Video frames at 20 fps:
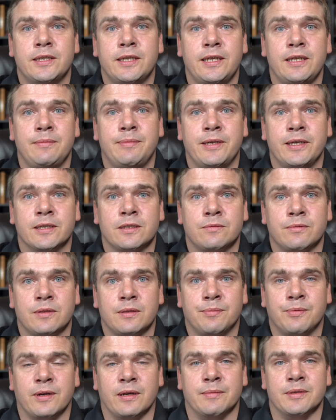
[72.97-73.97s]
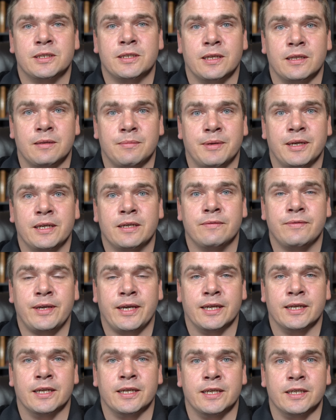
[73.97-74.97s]
T D begins with the premise that the Bank of
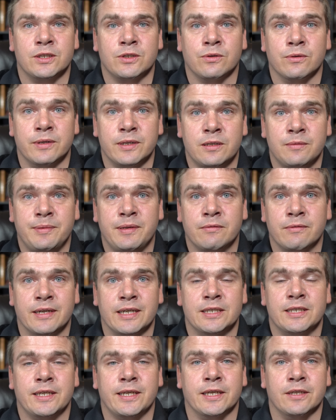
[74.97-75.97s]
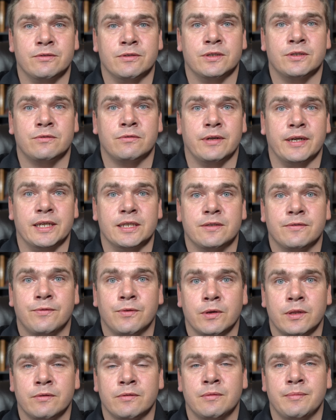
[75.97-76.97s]
Canada is going to be raising interest rates
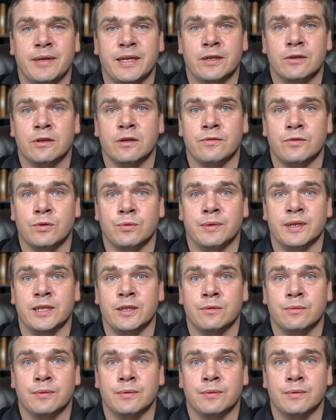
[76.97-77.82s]
for the remainder of twenty